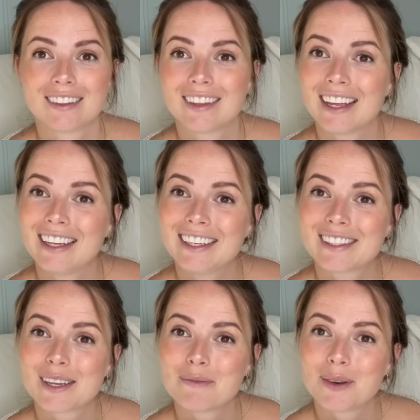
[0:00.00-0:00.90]
they need
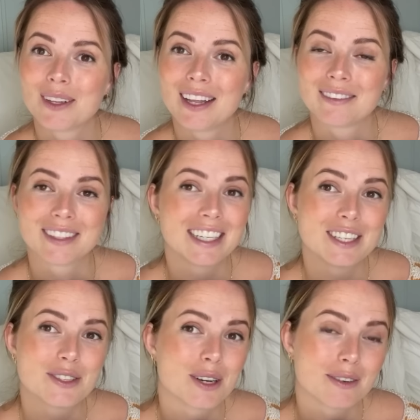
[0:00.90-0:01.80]
some more love. They
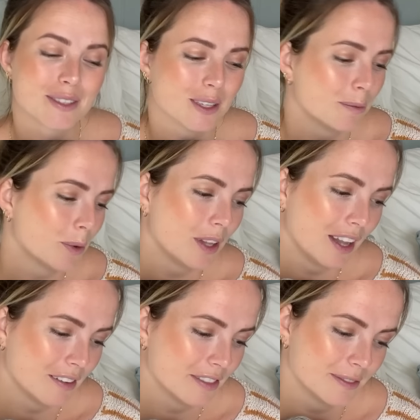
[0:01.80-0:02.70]
deserve some more
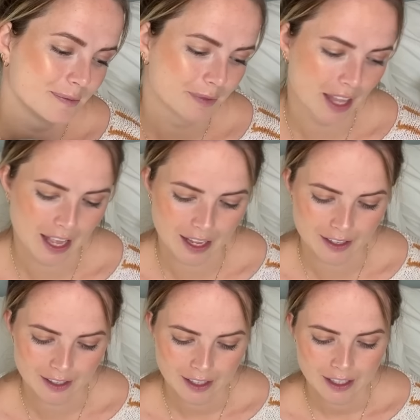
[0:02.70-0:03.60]
love,
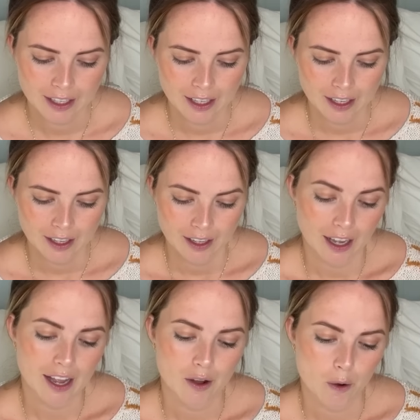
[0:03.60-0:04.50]
and
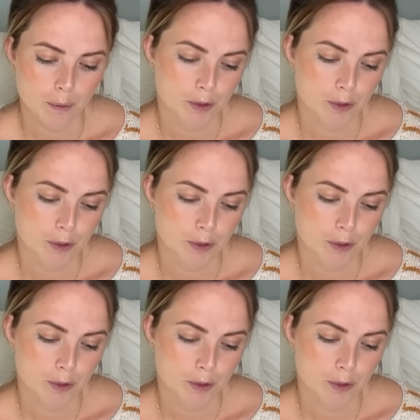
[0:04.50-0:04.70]
I hope